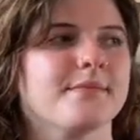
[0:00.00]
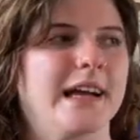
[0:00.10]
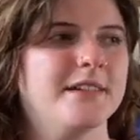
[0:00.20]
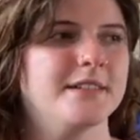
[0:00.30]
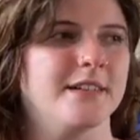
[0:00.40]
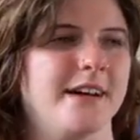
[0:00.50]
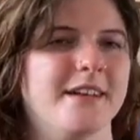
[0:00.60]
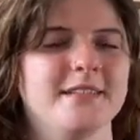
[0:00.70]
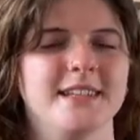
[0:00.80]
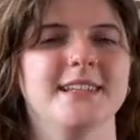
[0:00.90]
I don't know, I
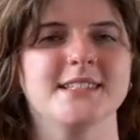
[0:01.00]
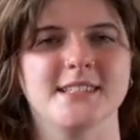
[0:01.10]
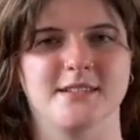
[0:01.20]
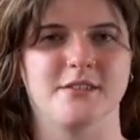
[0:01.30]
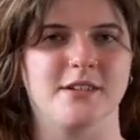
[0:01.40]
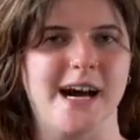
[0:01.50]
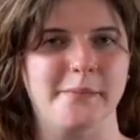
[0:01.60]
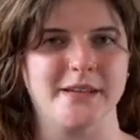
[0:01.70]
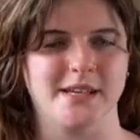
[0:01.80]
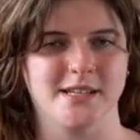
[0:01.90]
don't think this is
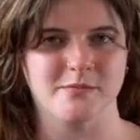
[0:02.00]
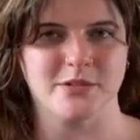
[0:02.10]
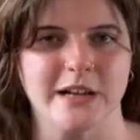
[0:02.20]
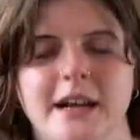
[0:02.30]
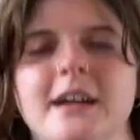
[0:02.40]
cropped anymore.